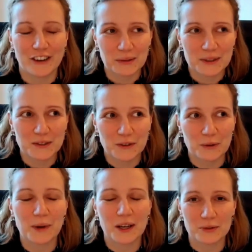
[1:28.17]
founders
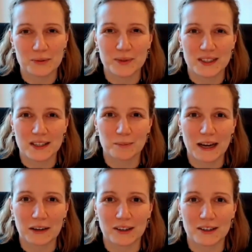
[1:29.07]
from underrepresented
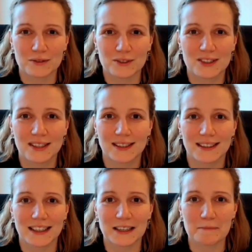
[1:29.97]
backgrounds
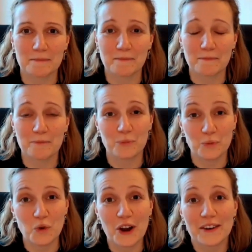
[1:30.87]

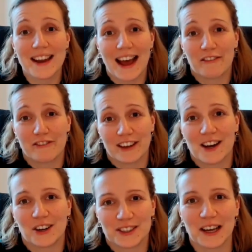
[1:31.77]
have a
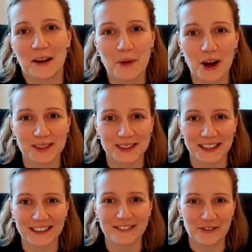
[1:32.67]
hard time
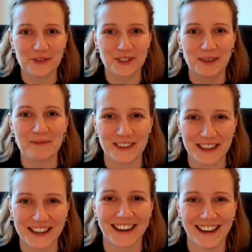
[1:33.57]
asking for
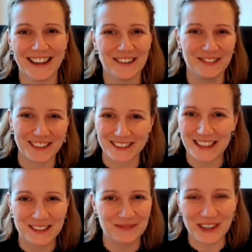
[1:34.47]
something, whether
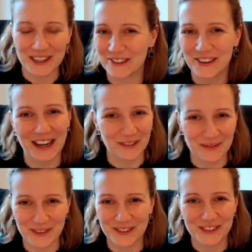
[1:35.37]
that's money or
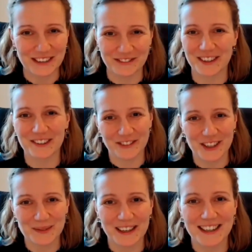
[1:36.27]
help or whatever in the
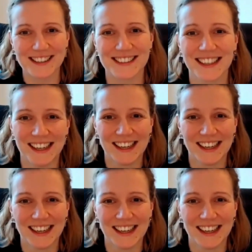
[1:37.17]
first place.